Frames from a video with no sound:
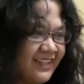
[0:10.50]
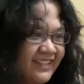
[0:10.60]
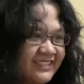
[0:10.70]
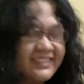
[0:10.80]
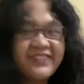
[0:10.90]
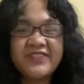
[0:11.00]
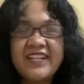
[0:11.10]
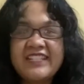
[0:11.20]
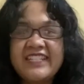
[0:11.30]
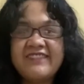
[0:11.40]

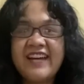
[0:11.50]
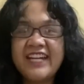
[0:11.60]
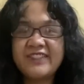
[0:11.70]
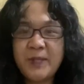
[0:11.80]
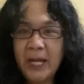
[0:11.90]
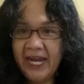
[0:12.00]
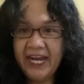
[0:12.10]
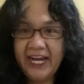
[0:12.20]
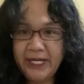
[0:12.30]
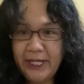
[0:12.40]
Different in a bad
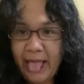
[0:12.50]
way.